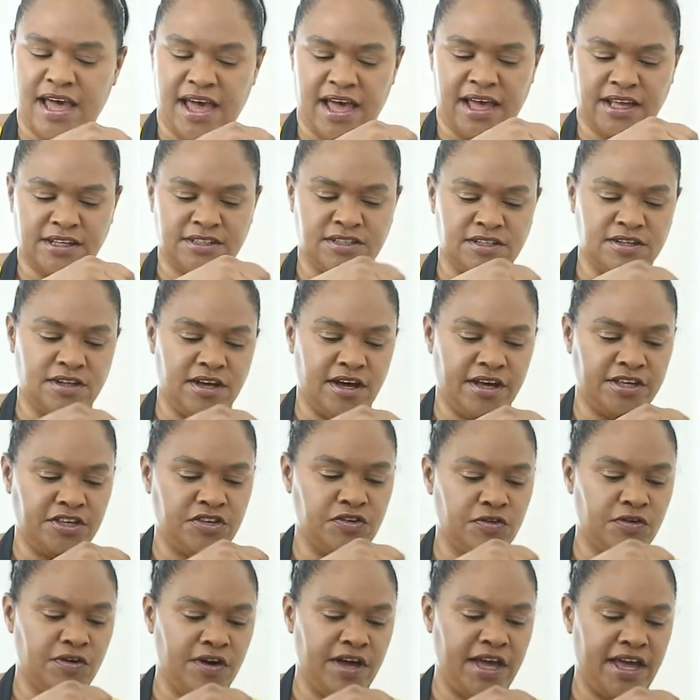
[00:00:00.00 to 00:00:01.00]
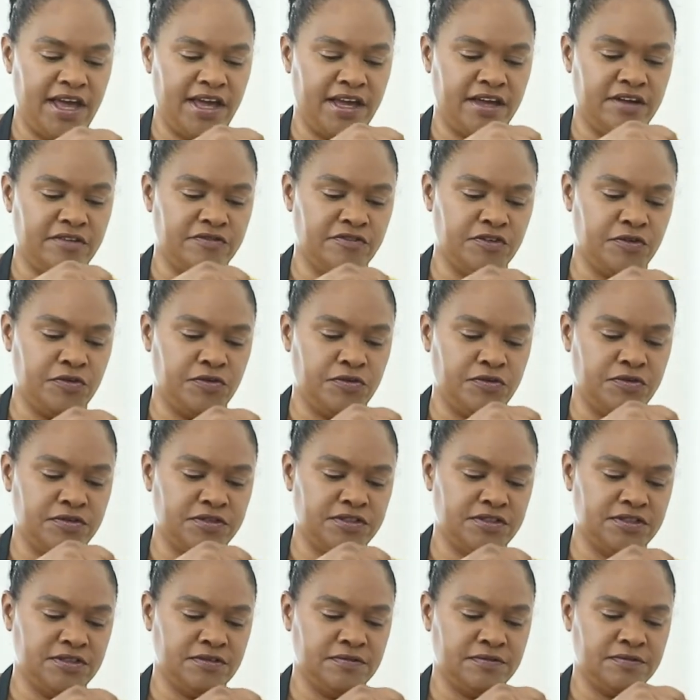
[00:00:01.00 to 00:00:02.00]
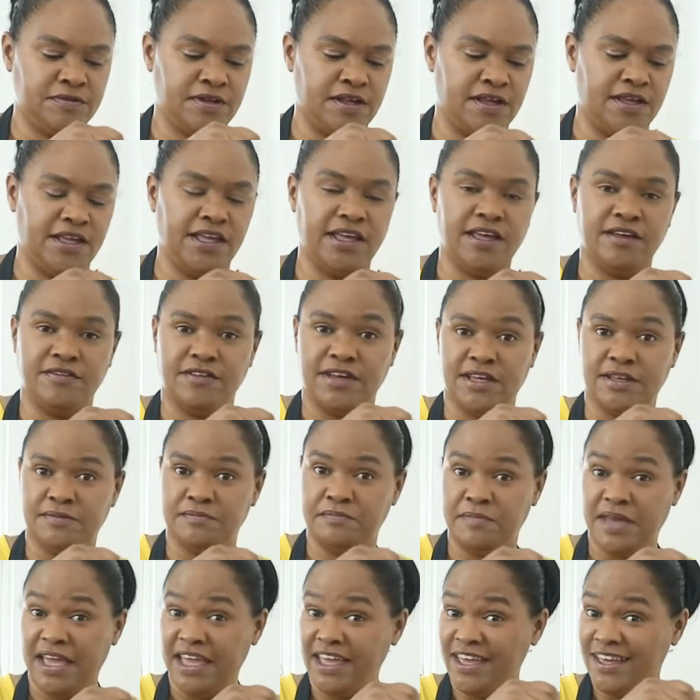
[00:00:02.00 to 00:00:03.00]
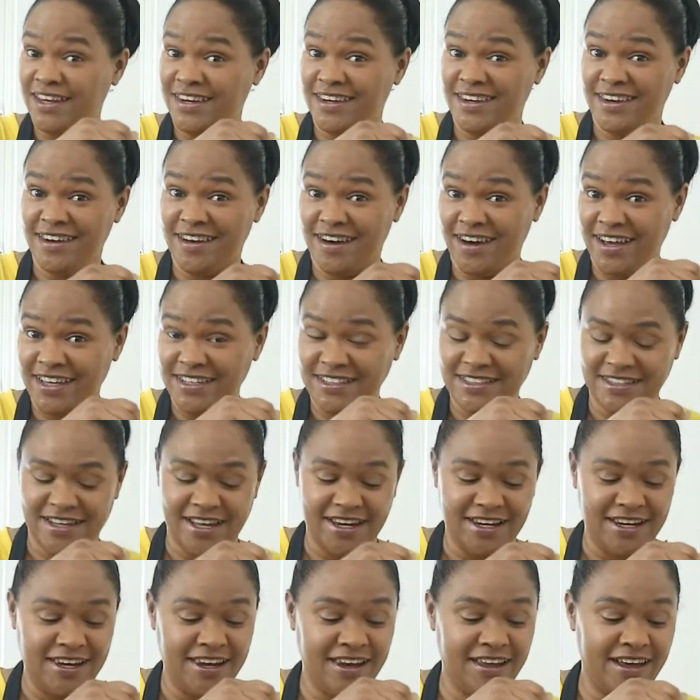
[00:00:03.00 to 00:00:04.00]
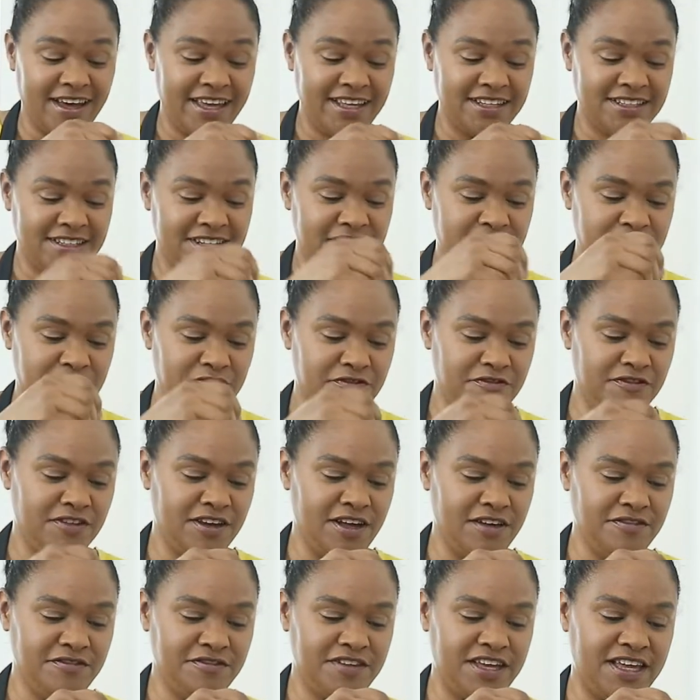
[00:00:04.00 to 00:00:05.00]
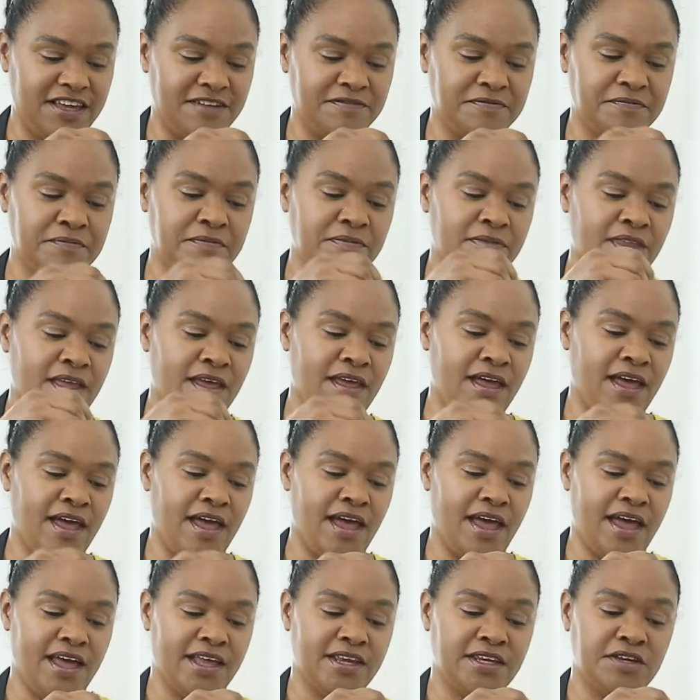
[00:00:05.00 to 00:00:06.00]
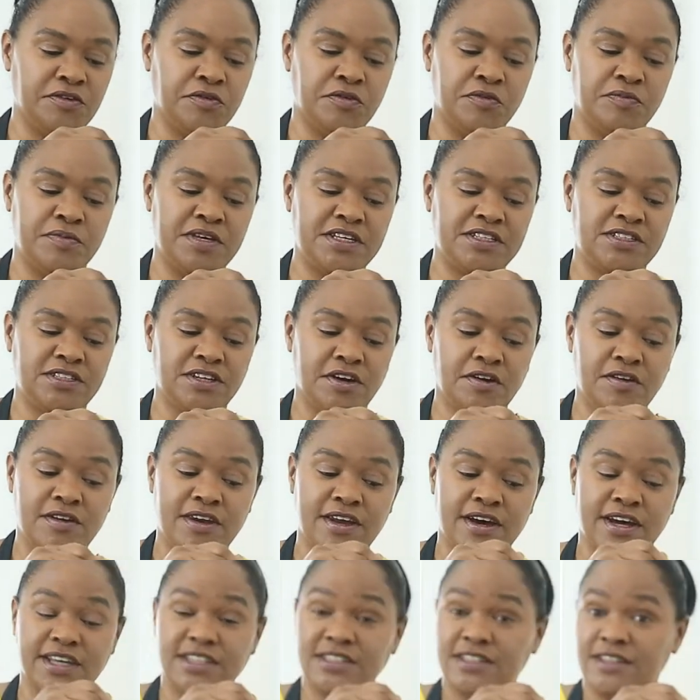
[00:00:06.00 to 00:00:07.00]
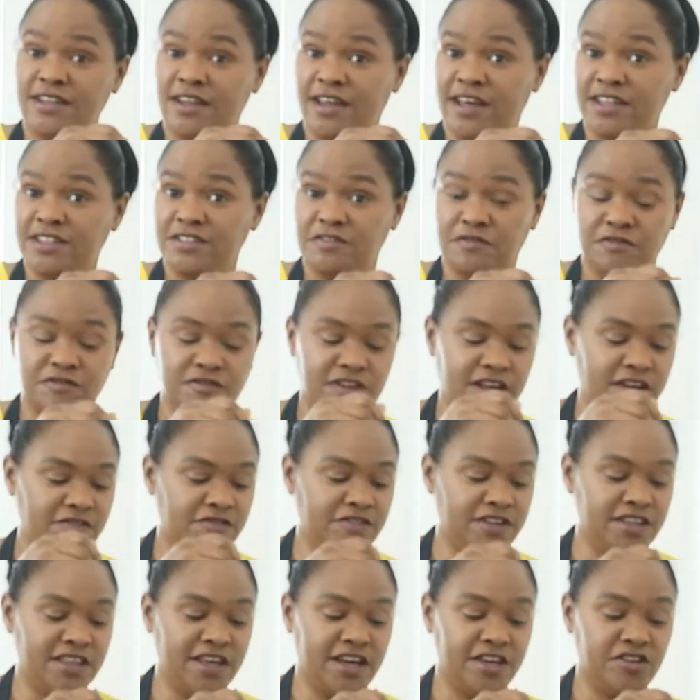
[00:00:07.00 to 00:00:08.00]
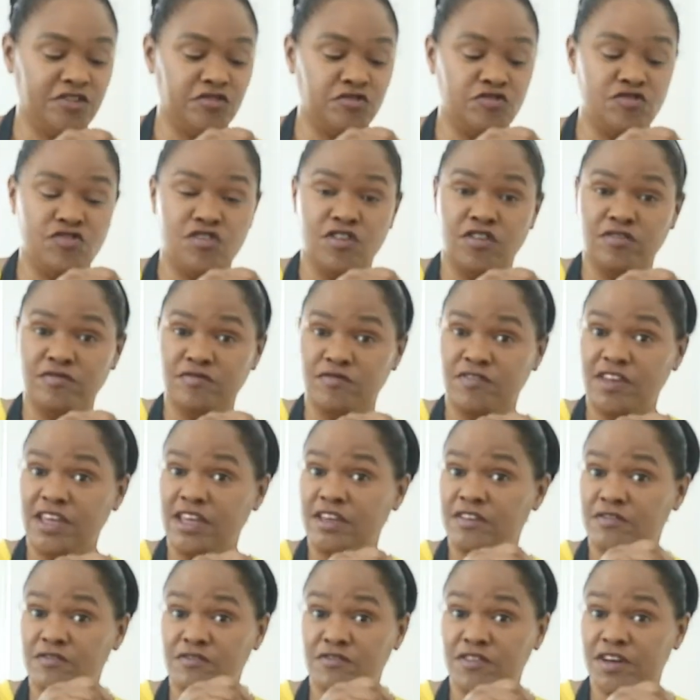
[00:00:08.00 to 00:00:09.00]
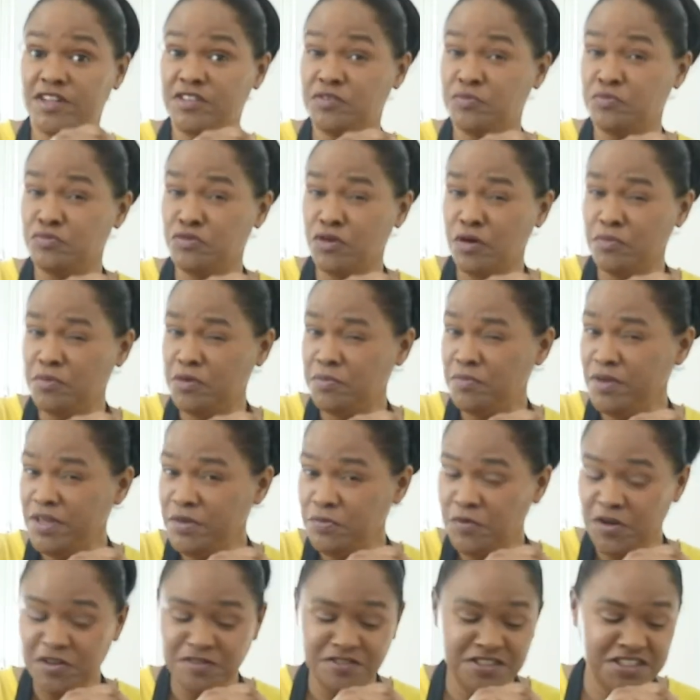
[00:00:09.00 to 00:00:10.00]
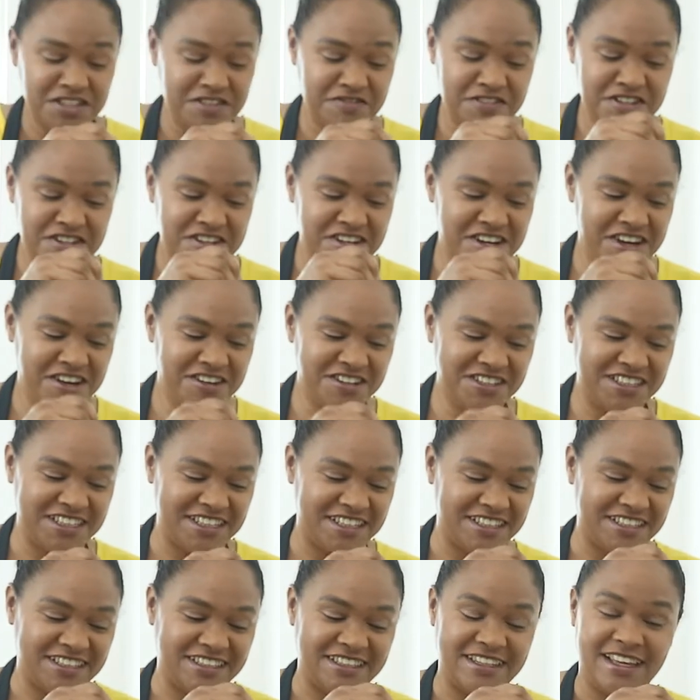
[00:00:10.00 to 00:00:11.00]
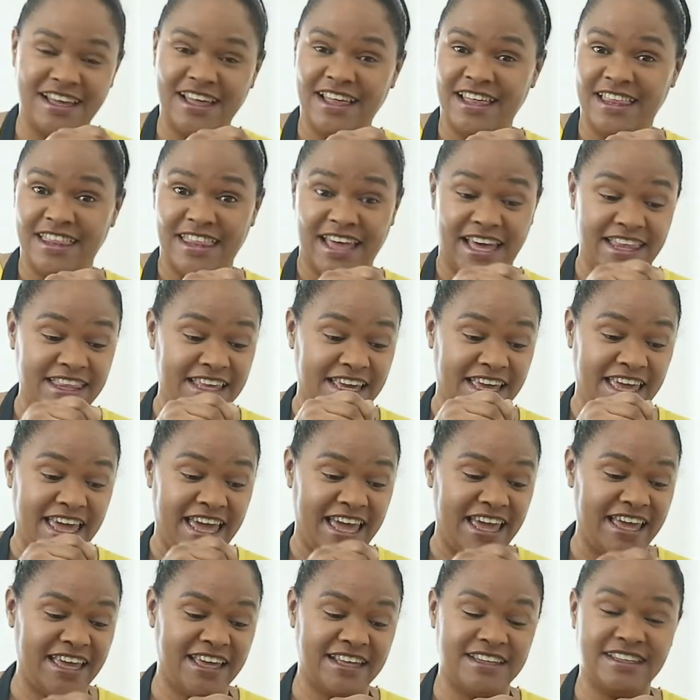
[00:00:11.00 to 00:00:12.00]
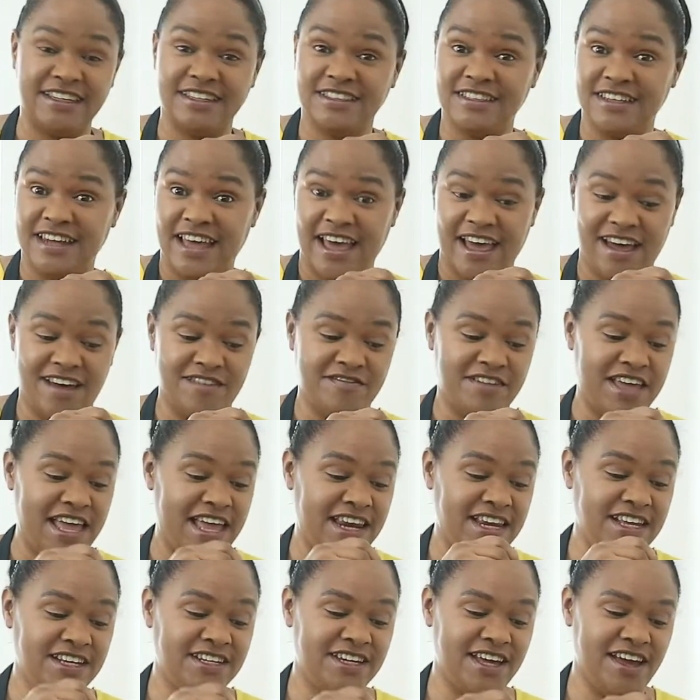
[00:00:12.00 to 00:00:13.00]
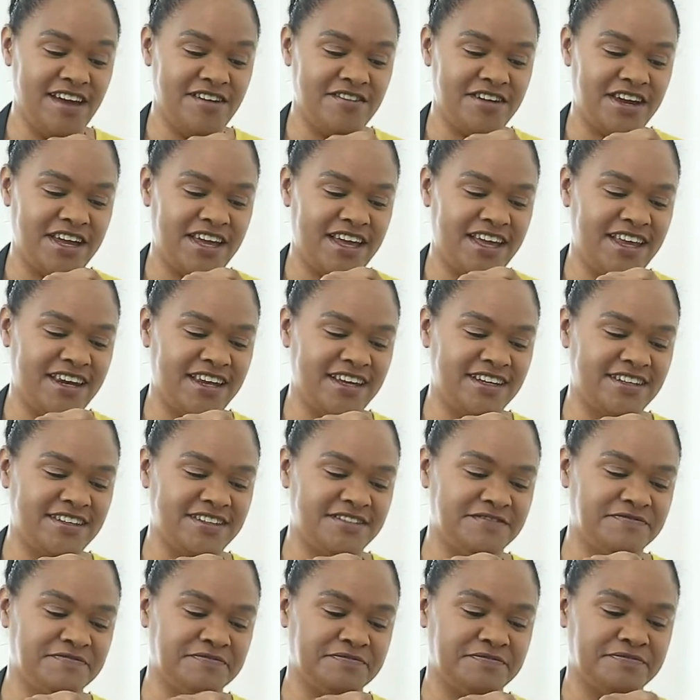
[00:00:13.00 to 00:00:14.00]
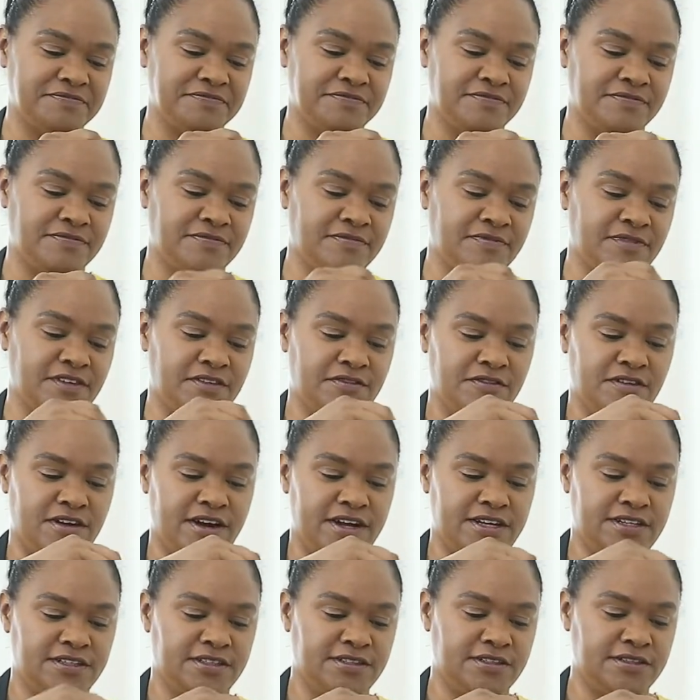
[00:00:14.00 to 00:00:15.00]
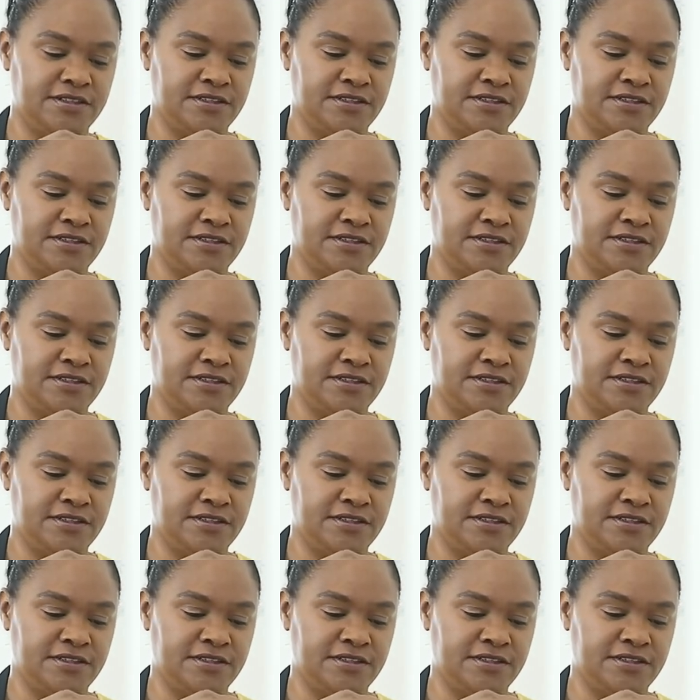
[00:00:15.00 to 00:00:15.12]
act like your egg, of course, and make it nice and light and fluffy. And it will be so nice and light and fluffy that your non-vegan friends probably won't even notice that the cake doesn't have any dairy in it. Right,